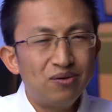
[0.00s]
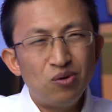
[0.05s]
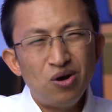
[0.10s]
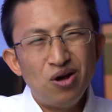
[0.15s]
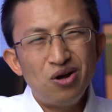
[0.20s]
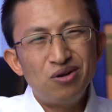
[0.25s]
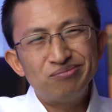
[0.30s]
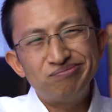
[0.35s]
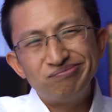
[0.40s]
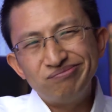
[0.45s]

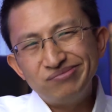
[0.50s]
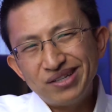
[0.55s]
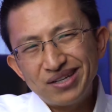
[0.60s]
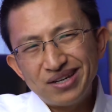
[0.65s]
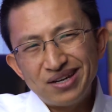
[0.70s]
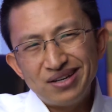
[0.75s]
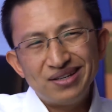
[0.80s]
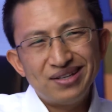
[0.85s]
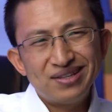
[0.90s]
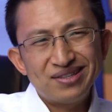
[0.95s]
Well,
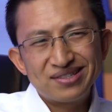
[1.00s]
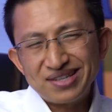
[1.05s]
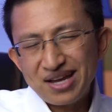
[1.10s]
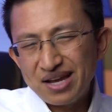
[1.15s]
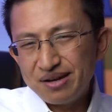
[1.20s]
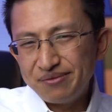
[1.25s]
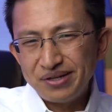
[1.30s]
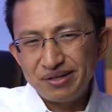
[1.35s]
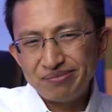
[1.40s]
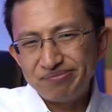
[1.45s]
it's
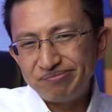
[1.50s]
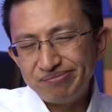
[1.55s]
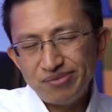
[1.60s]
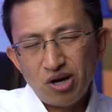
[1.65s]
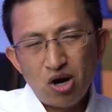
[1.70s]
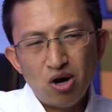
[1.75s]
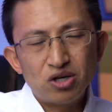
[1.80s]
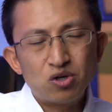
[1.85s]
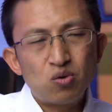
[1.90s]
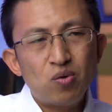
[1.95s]
kind of
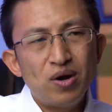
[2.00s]
a hard